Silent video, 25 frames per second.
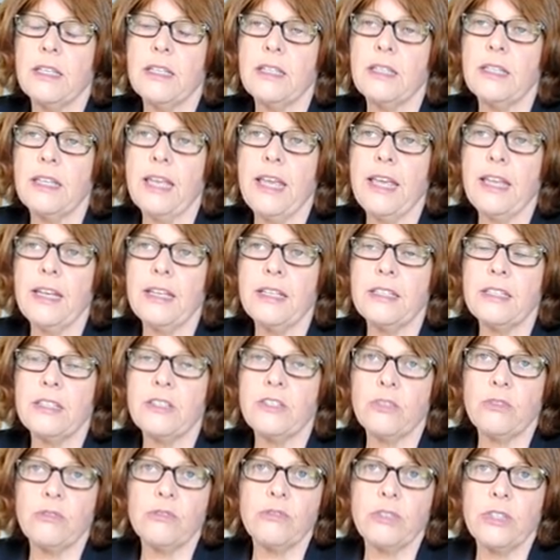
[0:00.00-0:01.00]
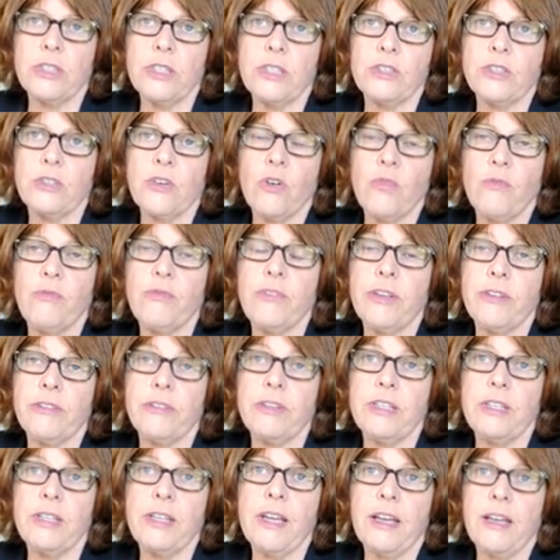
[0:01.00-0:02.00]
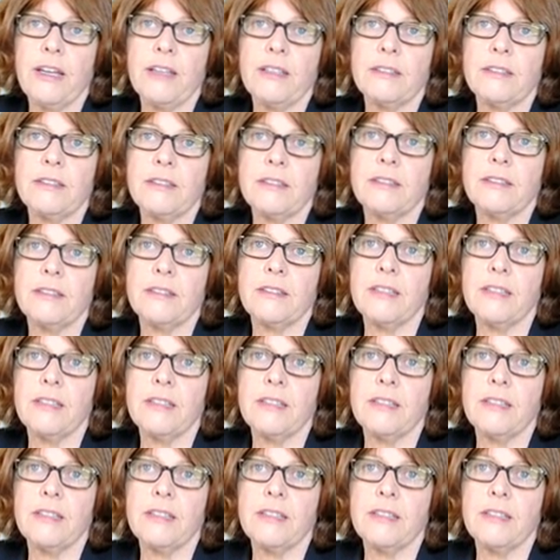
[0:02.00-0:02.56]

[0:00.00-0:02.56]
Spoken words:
In Canada, children get told very young,